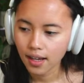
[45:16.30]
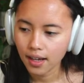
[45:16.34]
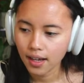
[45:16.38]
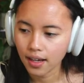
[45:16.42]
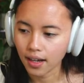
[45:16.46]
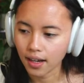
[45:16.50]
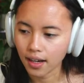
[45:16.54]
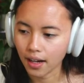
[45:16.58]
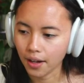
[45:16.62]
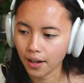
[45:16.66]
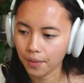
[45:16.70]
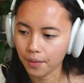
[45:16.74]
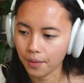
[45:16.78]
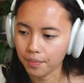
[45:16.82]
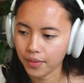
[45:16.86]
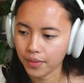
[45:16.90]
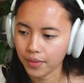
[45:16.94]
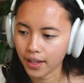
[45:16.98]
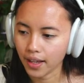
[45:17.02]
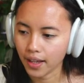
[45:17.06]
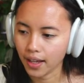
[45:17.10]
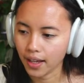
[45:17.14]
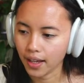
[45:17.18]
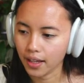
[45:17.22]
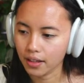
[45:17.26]

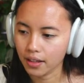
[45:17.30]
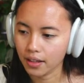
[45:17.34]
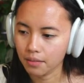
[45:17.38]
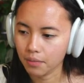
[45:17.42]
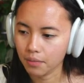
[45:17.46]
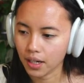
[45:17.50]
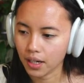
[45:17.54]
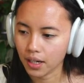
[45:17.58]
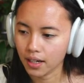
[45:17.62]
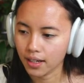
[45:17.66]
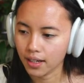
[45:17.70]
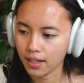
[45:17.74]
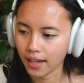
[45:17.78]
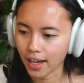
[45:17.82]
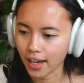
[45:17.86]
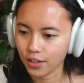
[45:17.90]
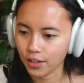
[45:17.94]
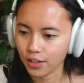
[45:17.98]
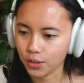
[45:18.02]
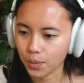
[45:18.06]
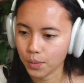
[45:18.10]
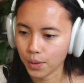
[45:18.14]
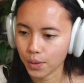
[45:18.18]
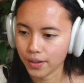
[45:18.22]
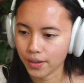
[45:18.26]
in my
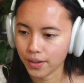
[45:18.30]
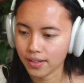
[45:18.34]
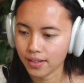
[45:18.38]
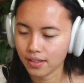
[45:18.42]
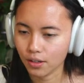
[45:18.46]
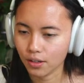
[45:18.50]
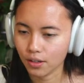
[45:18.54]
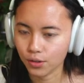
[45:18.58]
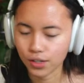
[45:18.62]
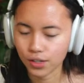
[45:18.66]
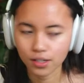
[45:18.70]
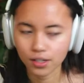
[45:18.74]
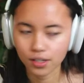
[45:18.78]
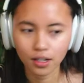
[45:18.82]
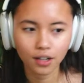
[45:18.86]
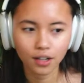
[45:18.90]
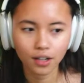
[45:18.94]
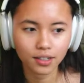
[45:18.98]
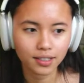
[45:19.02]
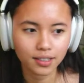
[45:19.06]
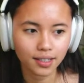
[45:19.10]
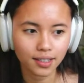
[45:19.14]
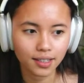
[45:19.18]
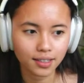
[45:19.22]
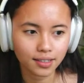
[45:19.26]
AWS Solutions
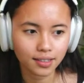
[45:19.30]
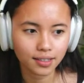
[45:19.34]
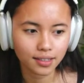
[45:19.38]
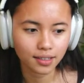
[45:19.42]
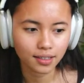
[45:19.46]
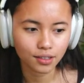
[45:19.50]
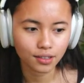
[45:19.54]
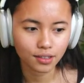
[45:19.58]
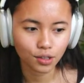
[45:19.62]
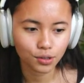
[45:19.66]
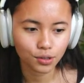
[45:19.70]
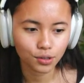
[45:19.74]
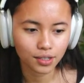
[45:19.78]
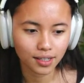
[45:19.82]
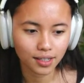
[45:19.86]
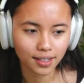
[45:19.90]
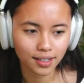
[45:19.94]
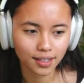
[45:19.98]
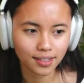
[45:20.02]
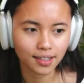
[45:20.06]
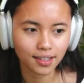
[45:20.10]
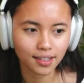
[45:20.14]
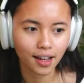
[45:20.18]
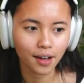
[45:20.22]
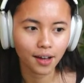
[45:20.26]
Architects Associate
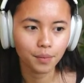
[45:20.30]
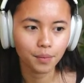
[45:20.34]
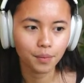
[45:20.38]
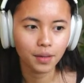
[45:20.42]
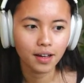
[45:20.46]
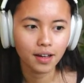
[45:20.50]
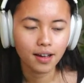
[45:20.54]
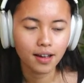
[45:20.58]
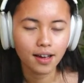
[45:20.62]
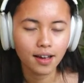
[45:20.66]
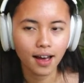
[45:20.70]
exam.